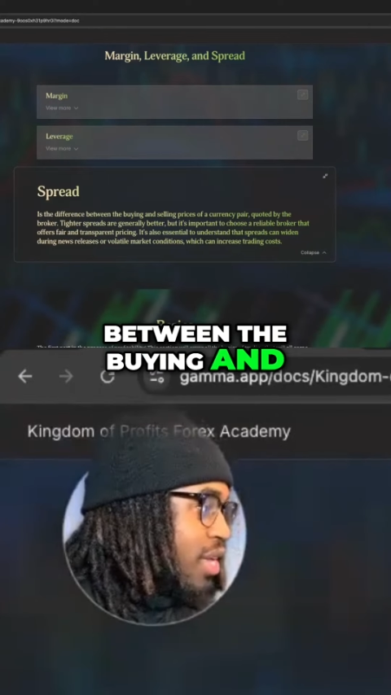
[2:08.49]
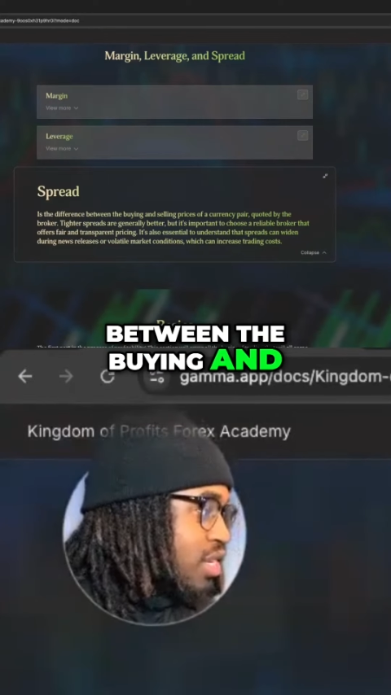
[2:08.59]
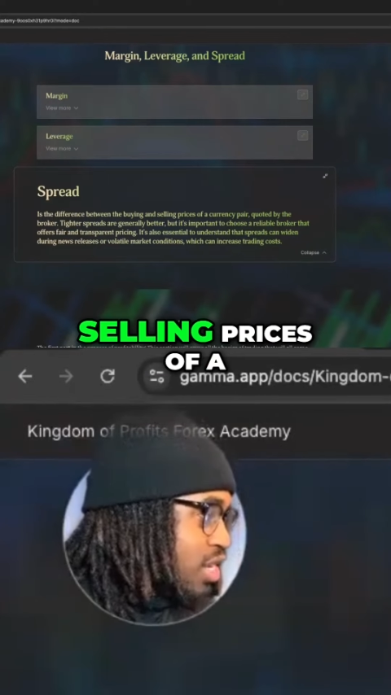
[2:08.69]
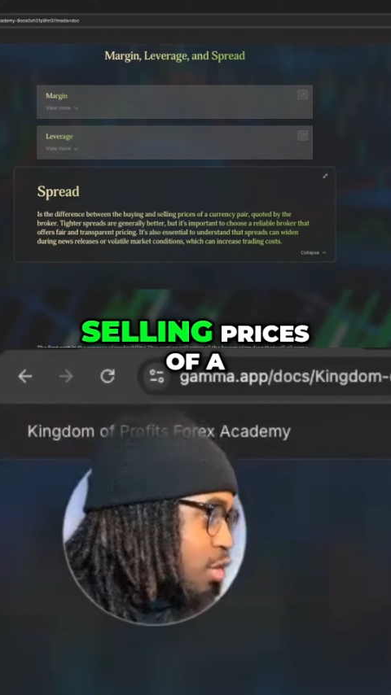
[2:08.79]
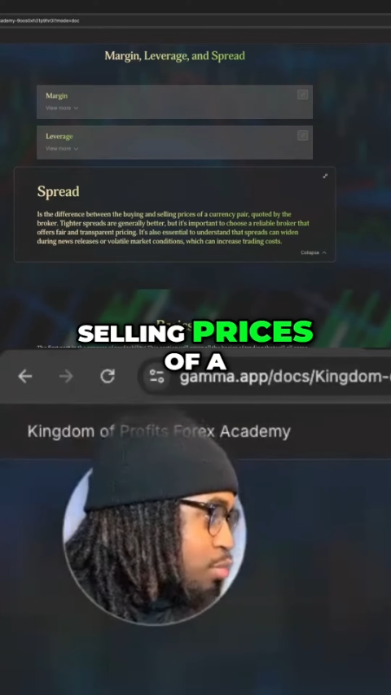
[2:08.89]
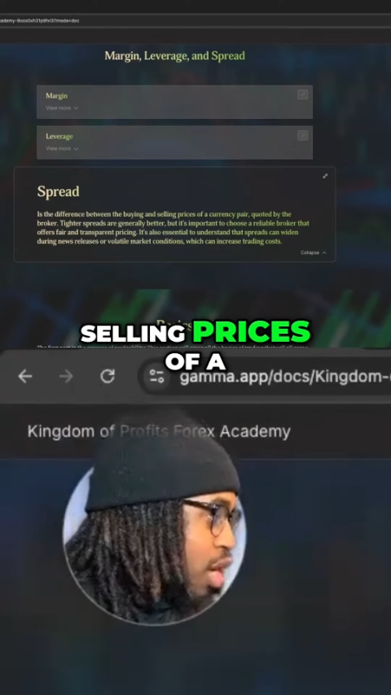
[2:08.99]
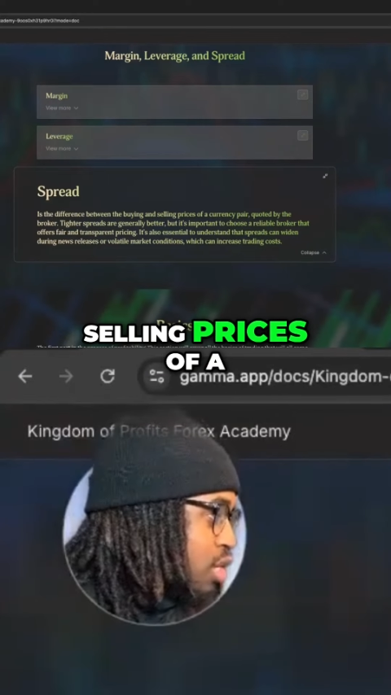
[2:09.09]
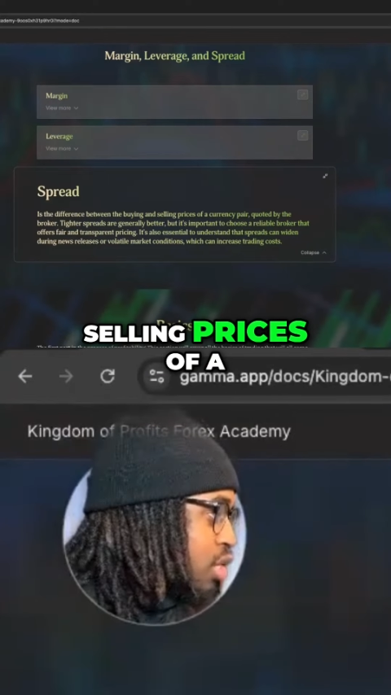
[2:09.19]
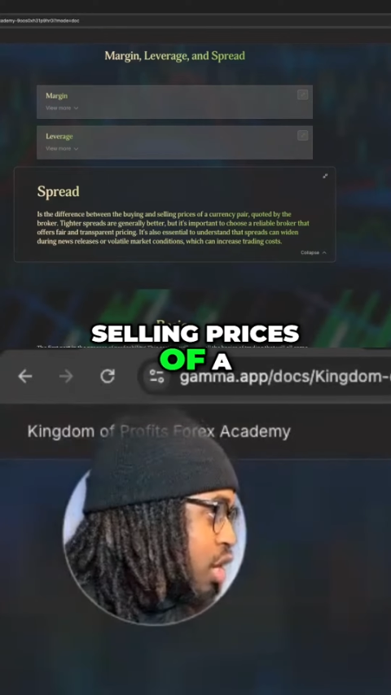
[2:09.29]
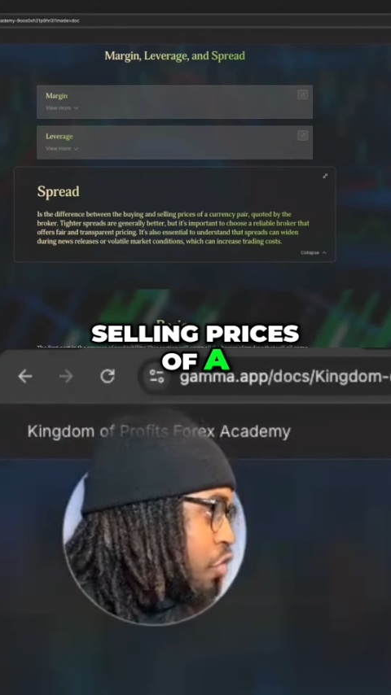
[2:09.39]
and selling
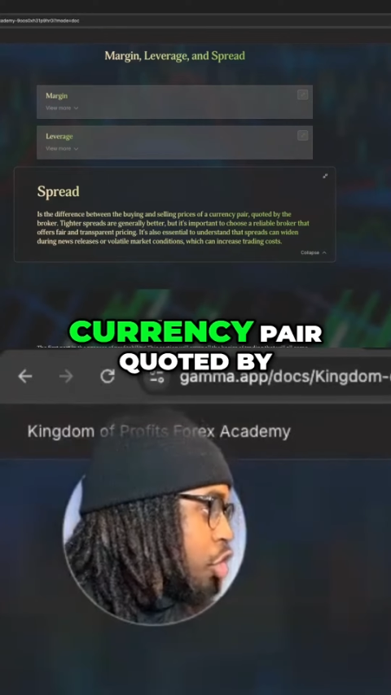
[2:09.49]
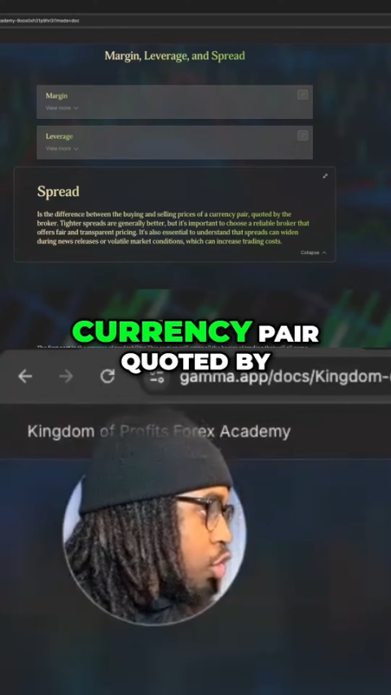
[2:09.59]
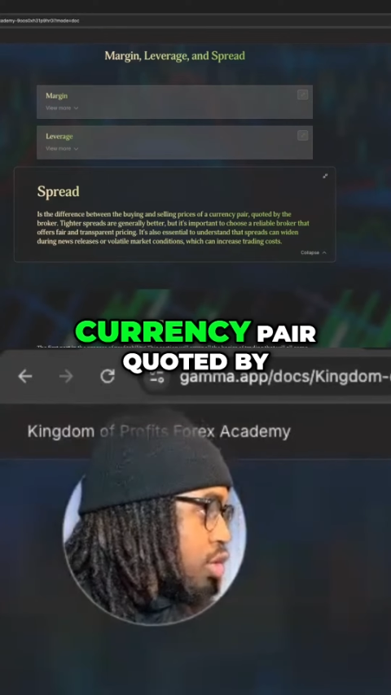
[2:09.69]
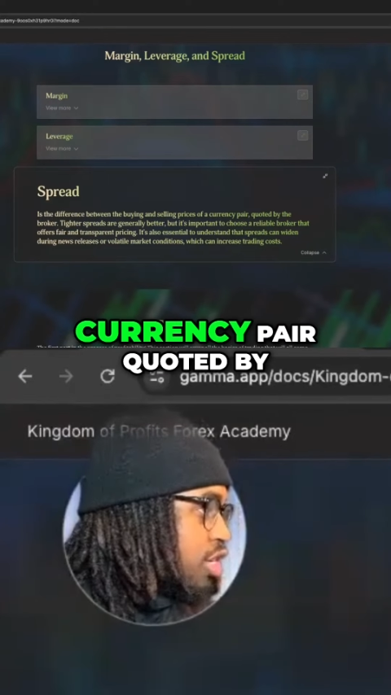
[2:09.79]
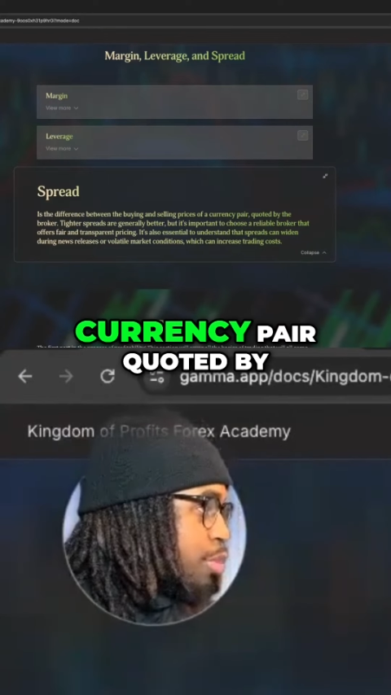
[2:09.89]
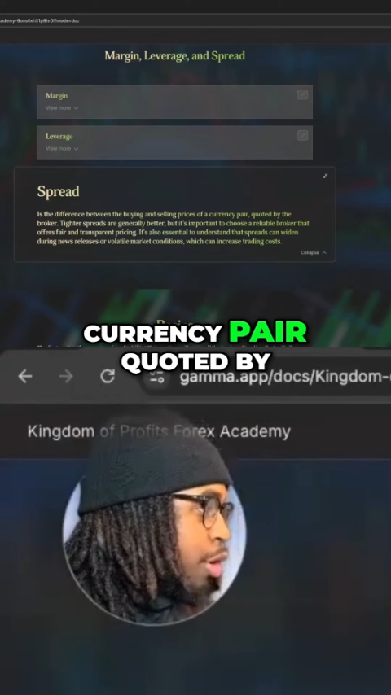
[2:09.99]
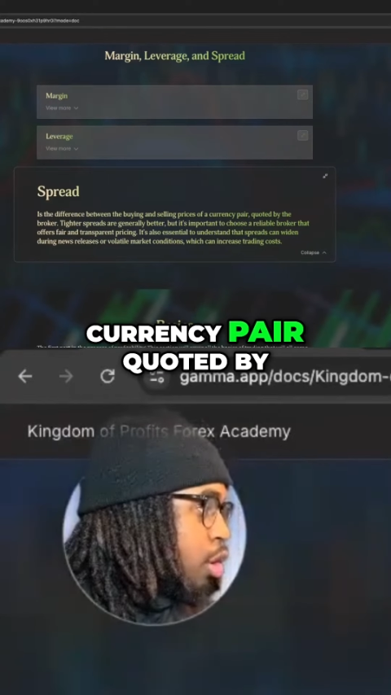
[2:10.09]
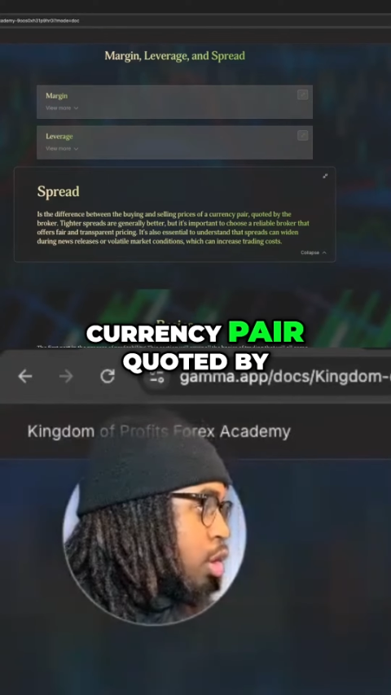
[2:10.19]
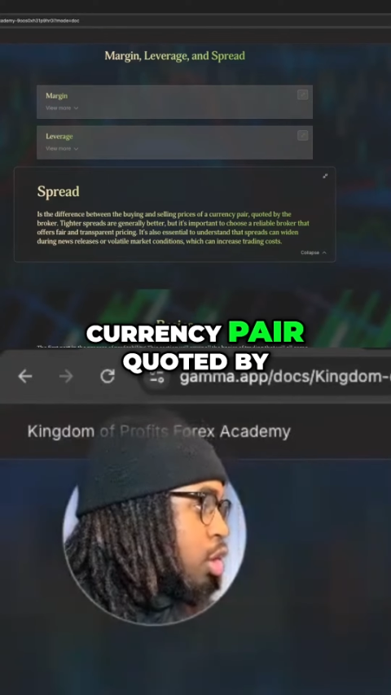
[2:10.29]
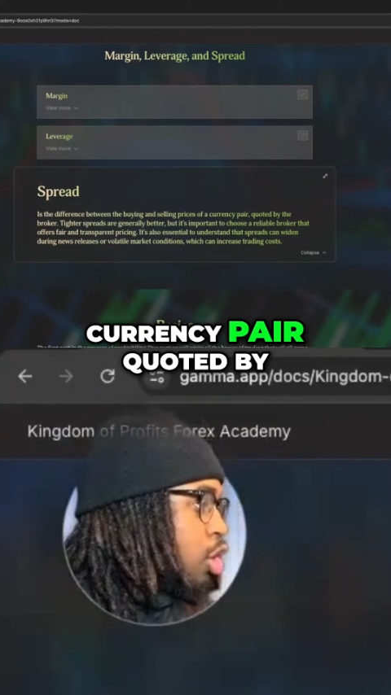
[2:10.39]
prices of a currency
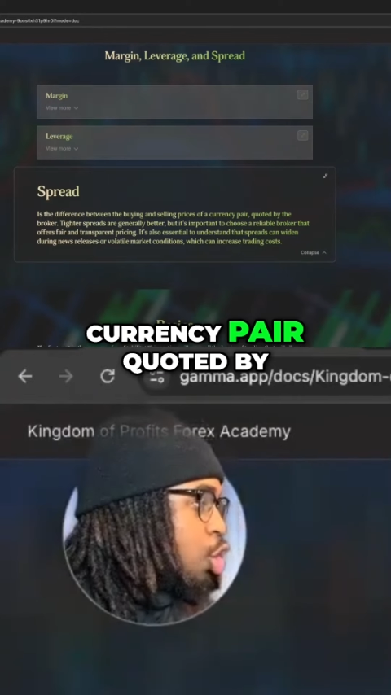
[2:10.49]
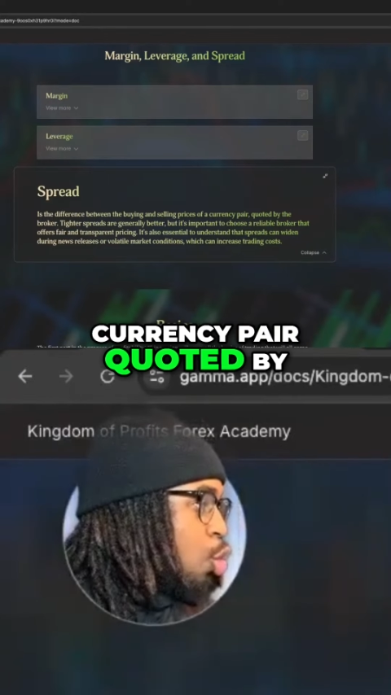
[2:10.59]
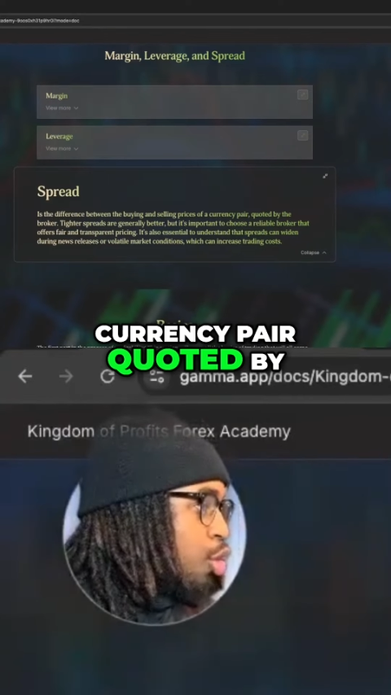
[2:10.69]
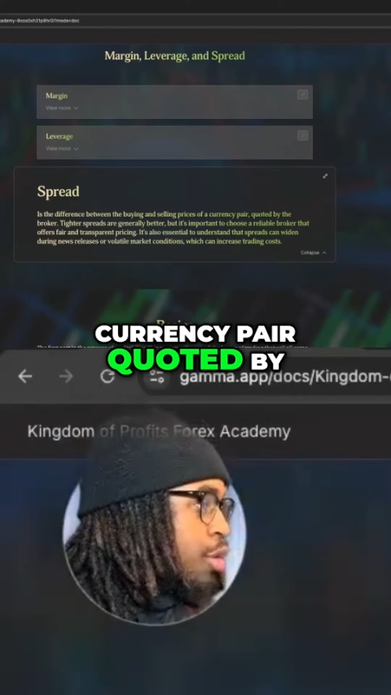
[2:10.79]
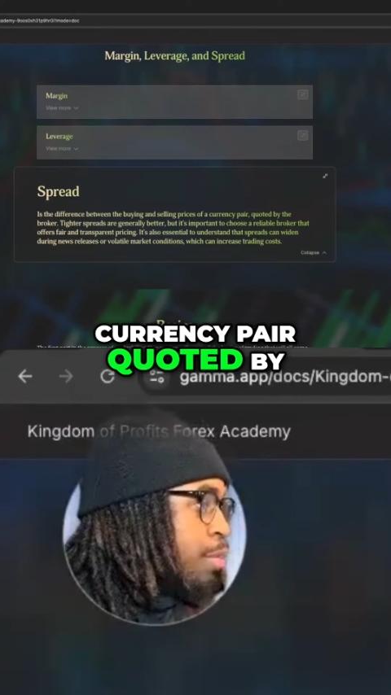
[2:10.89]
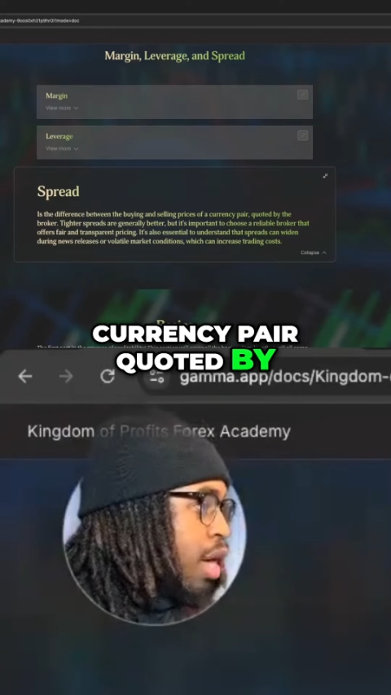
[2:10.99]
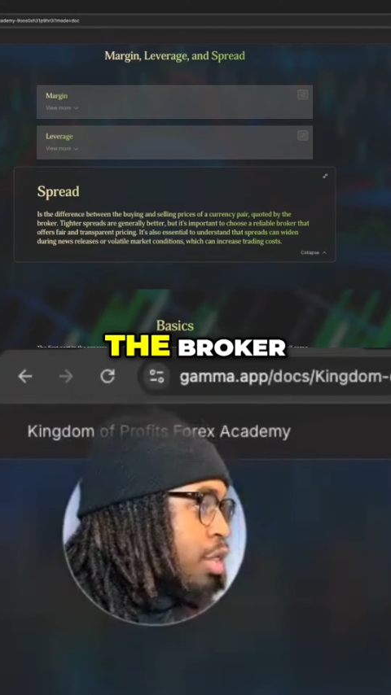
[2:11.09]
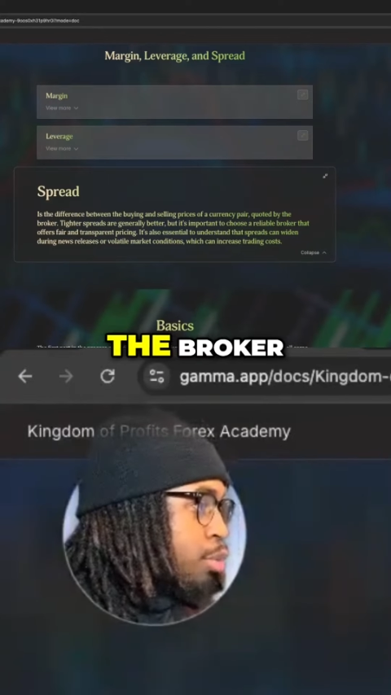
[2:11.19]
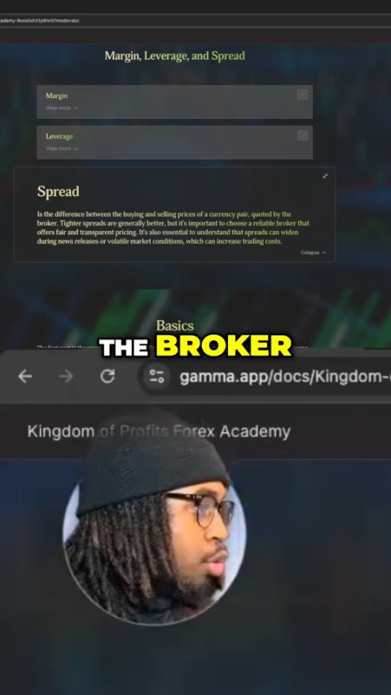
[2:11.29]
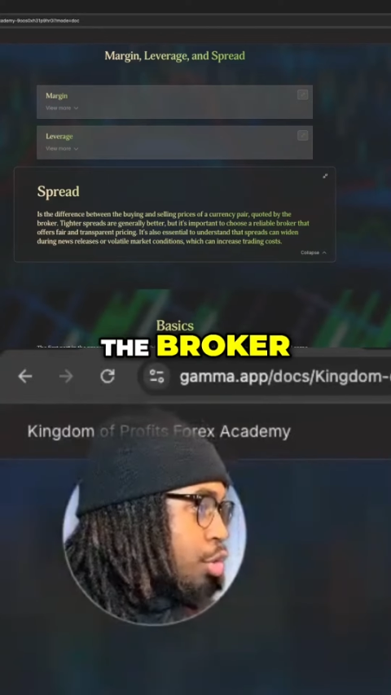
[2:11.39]
pair quoted
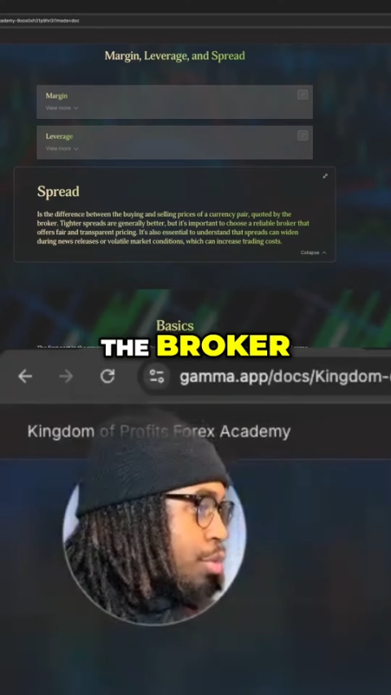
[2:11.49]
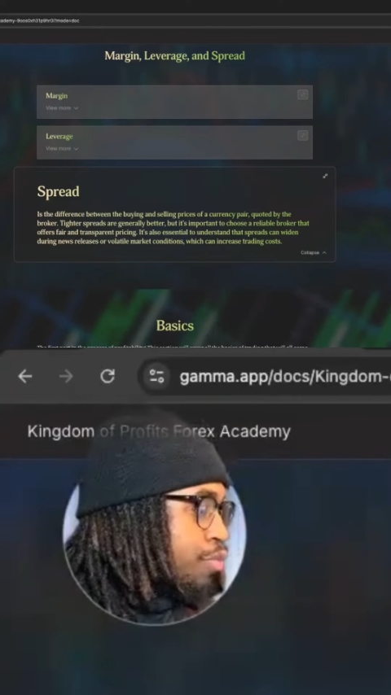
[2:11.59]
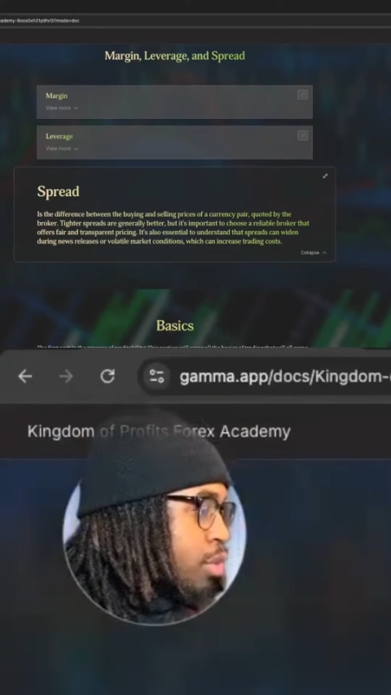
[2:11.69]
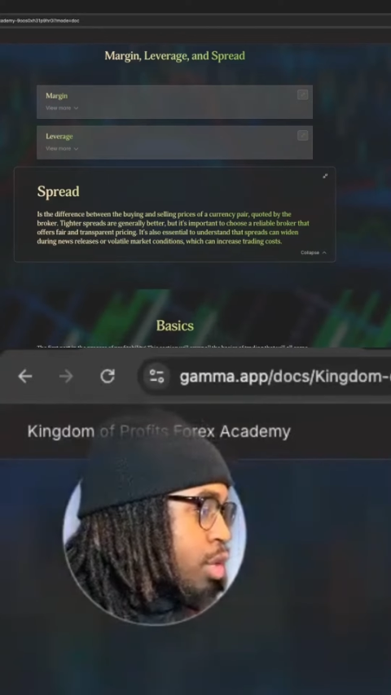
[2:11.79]
by the broker.